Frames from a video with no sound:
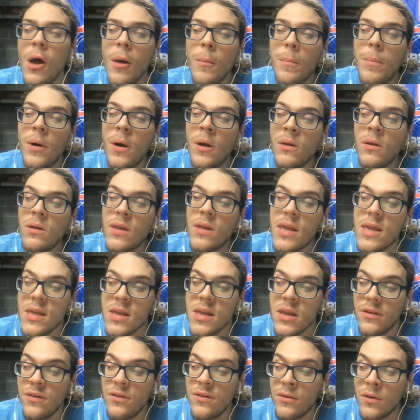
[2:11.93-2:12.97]
But he
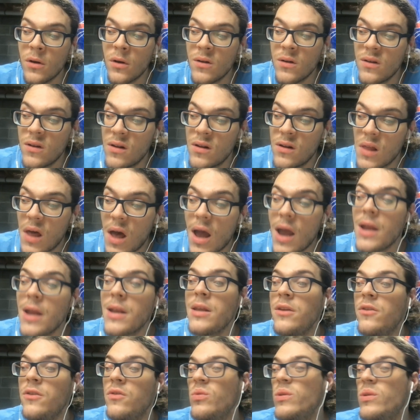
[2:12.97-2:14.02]
is starting to decline.
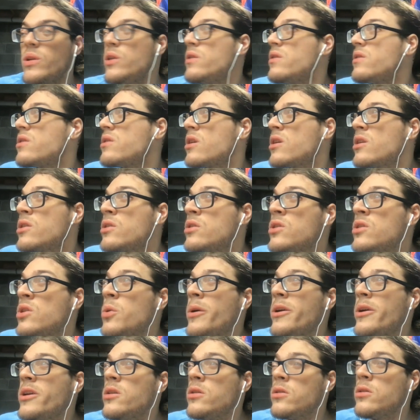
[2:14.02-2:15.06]
He's really starting
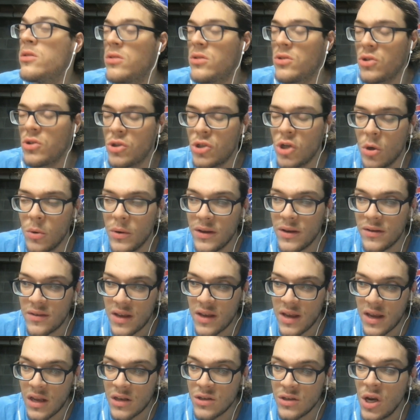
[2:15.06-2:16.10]
to show his
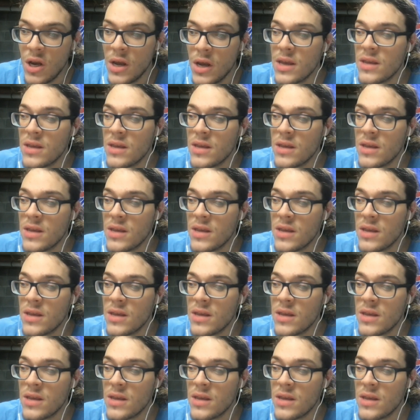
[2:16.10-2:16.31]
age.